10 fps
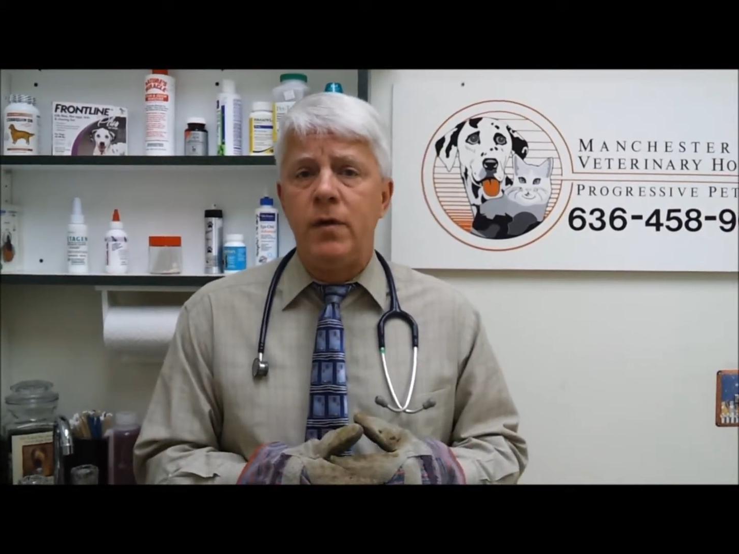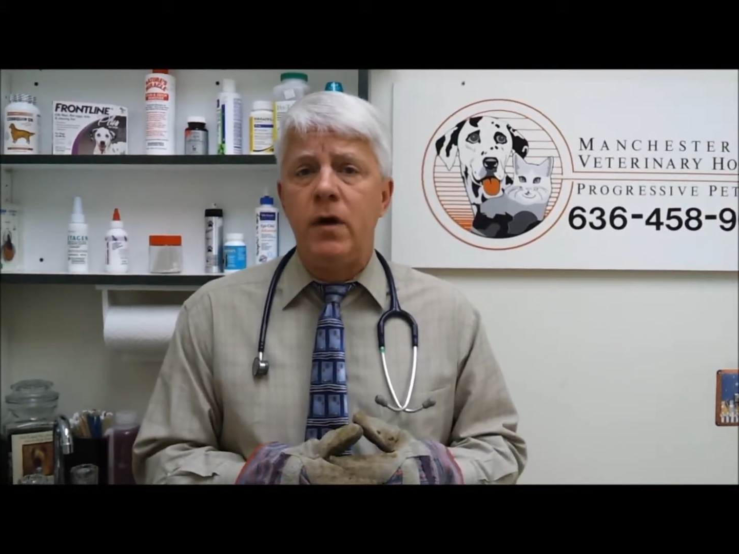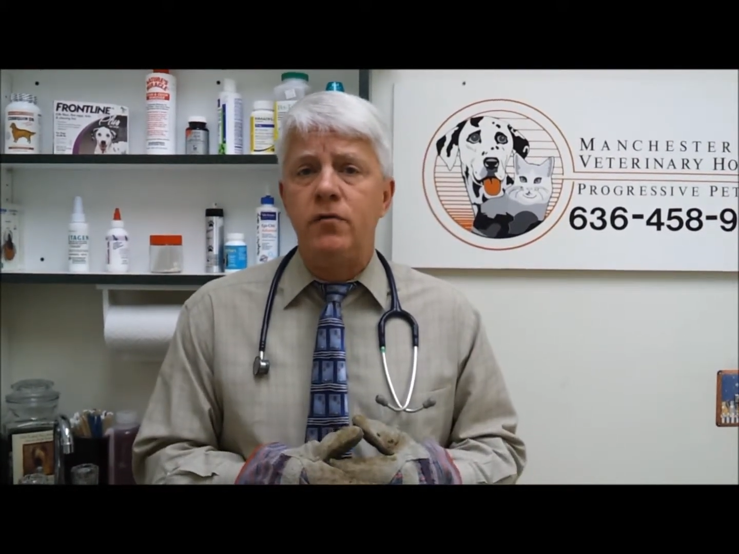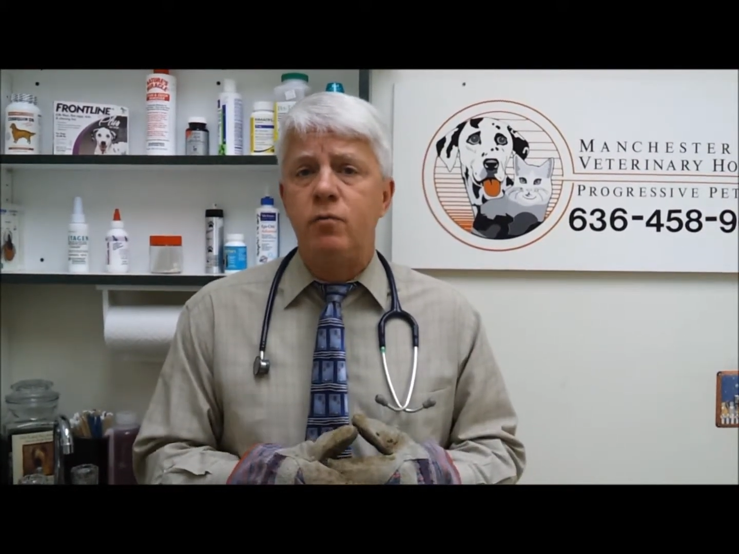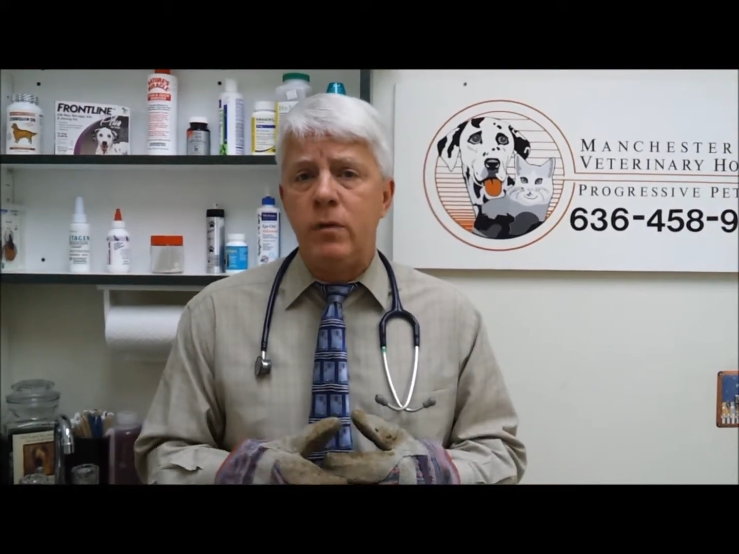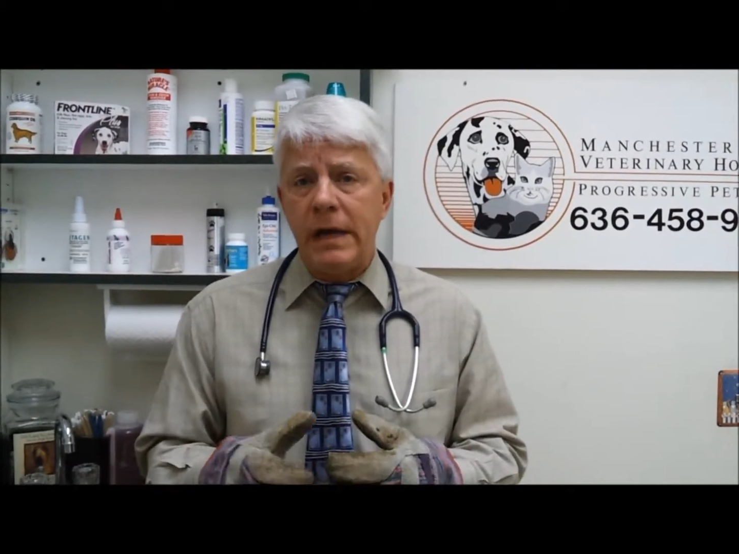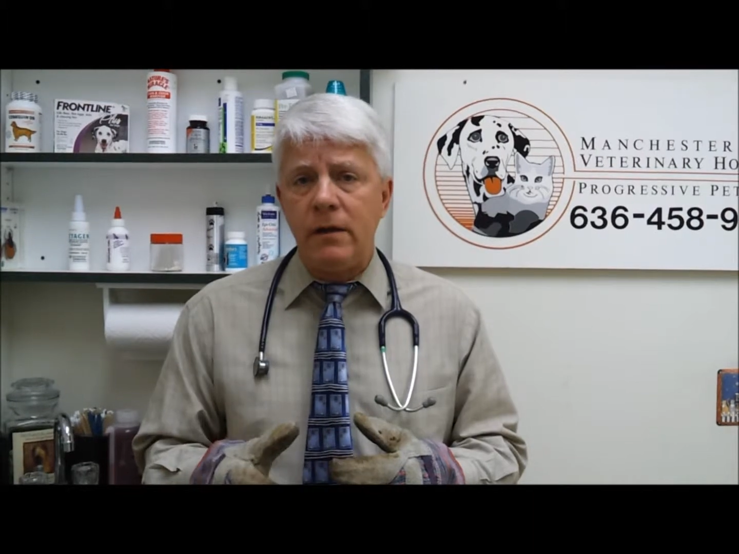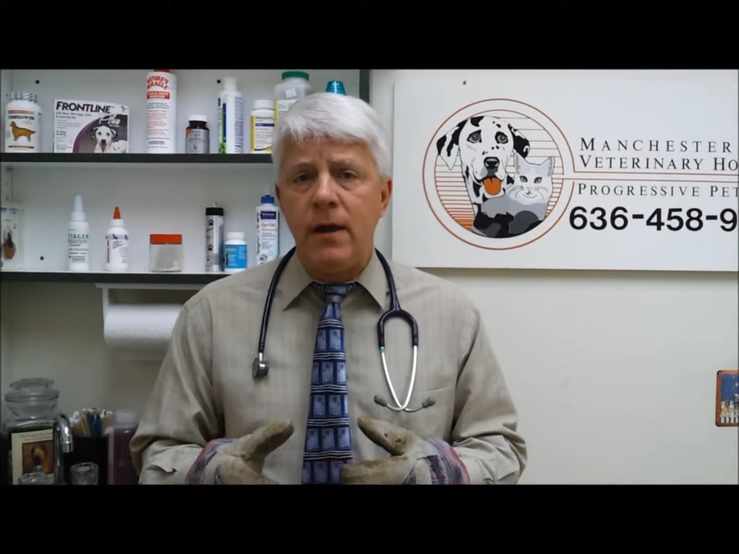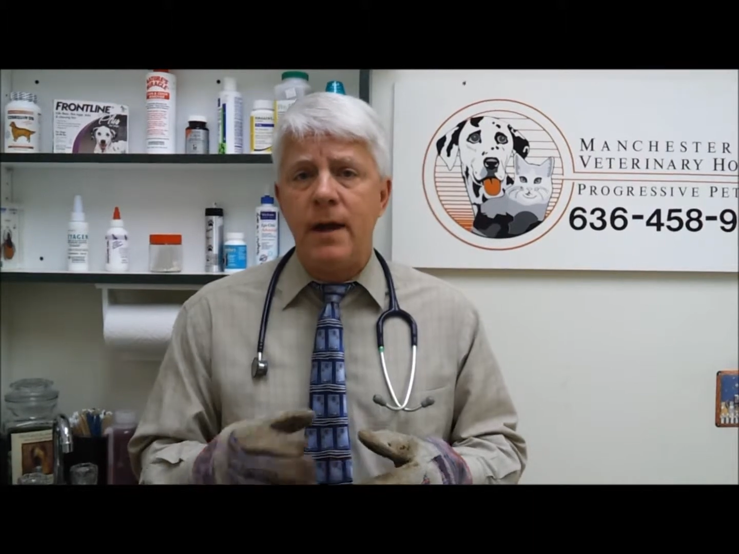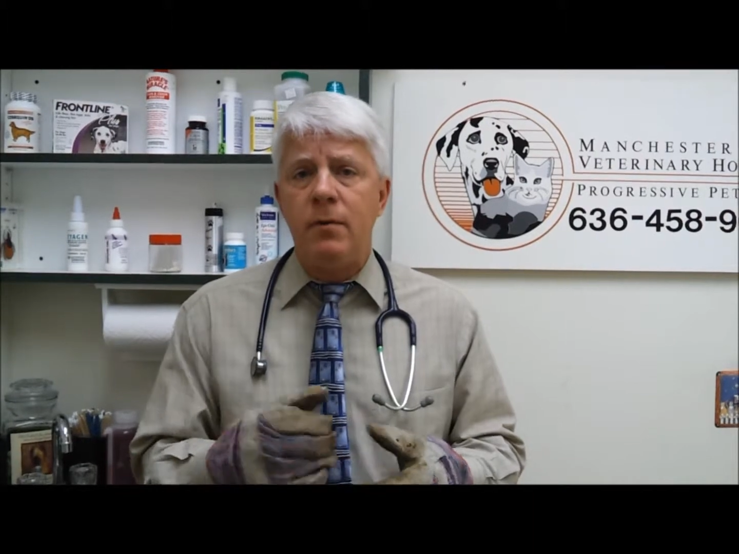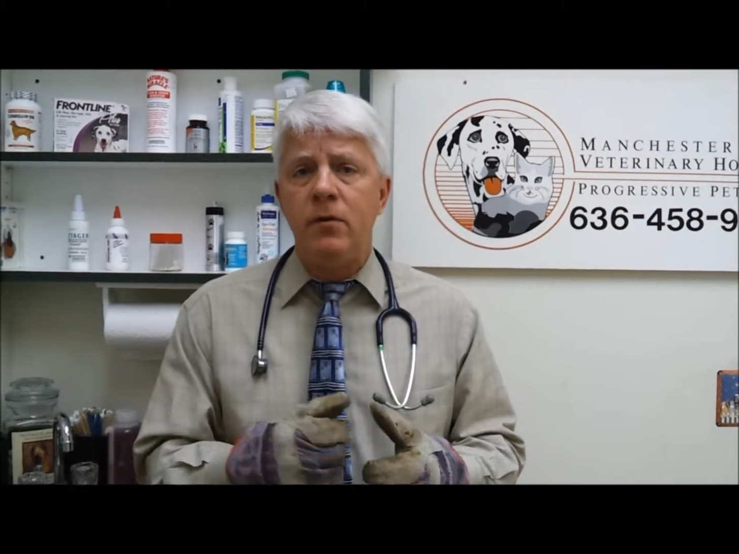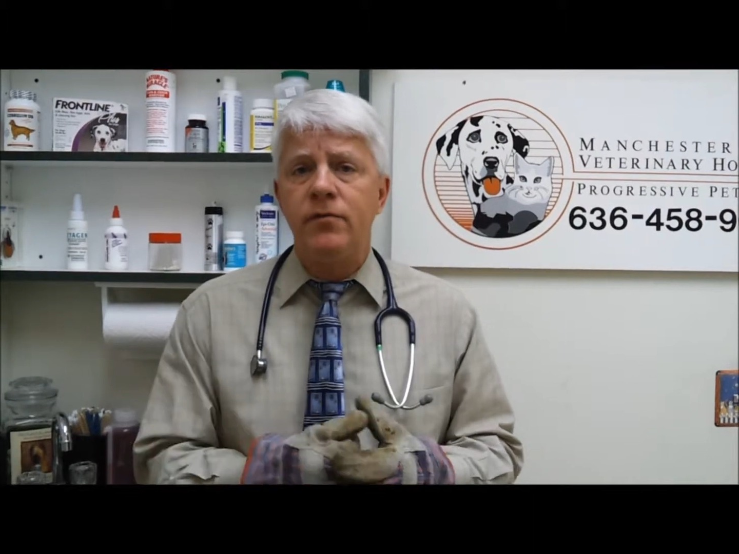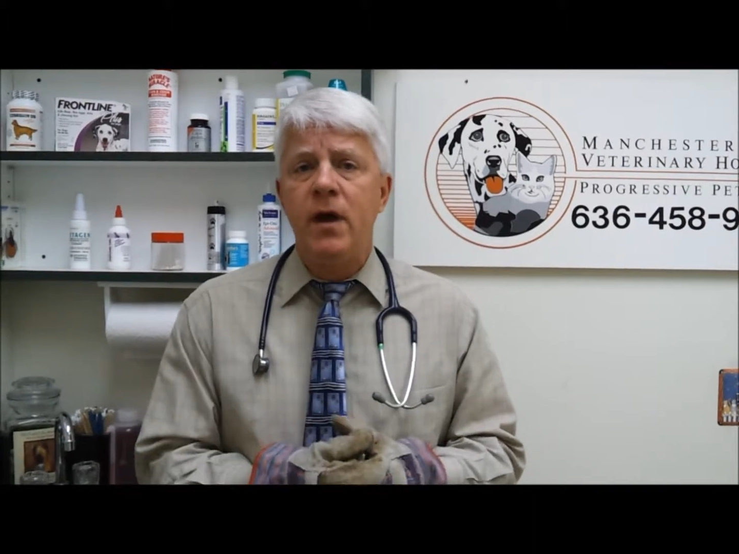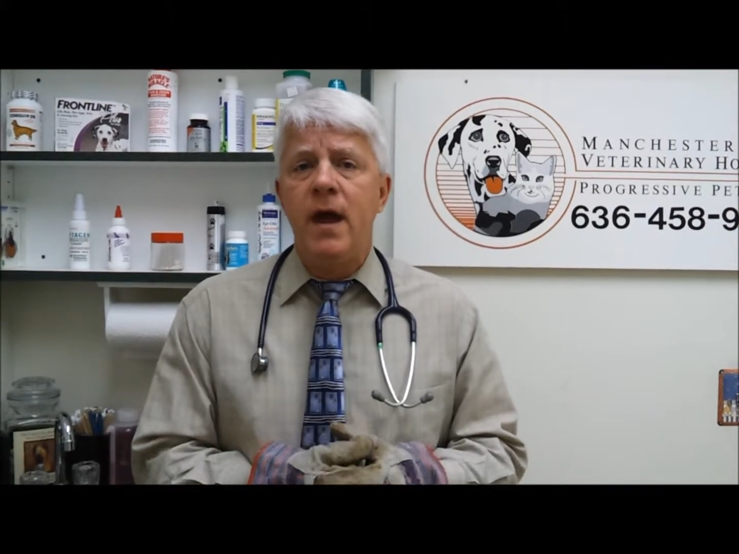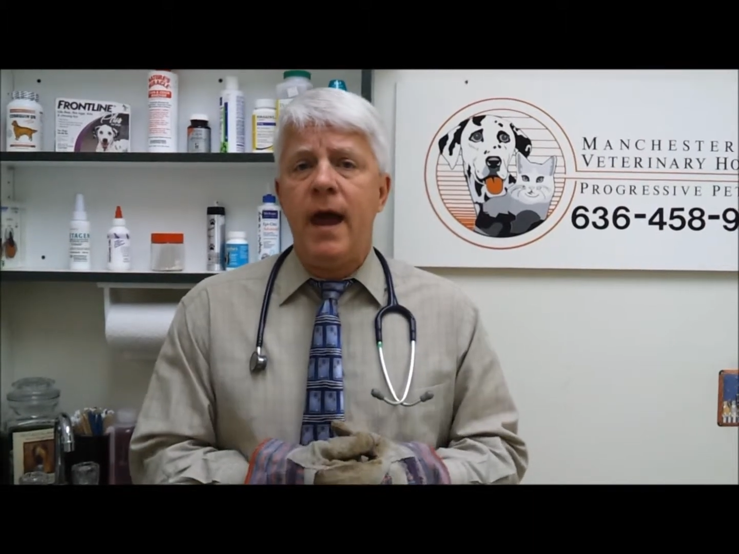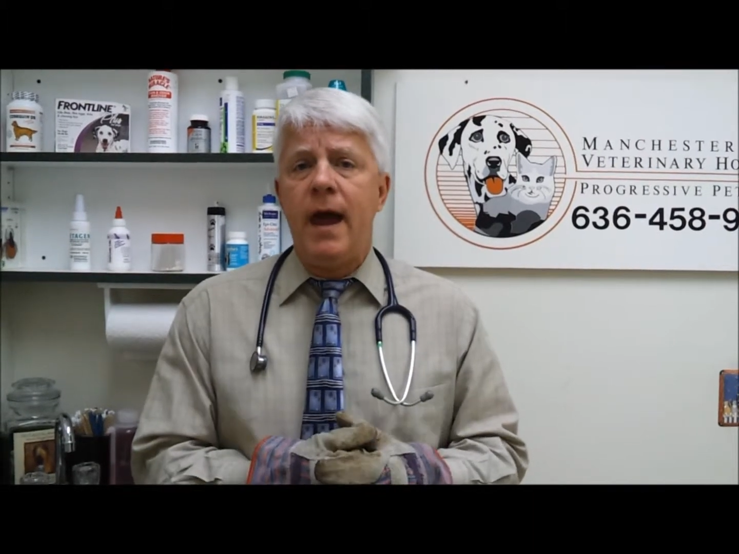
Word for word: those, read labels,